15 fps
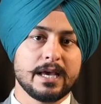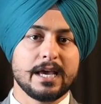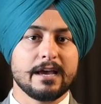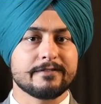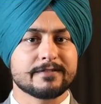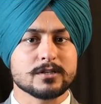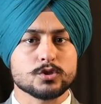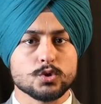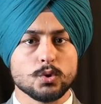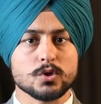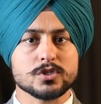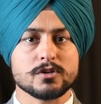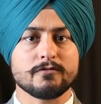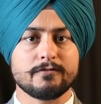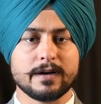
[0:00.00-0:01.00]
If the
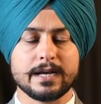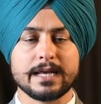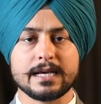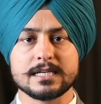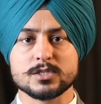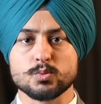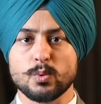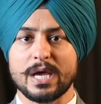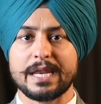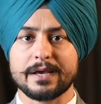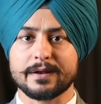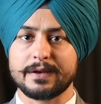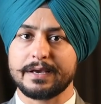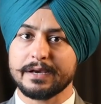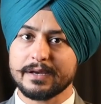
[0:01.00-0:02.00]
source of funding is very
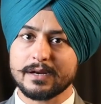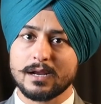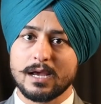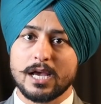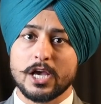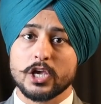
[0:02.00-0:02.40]
clear,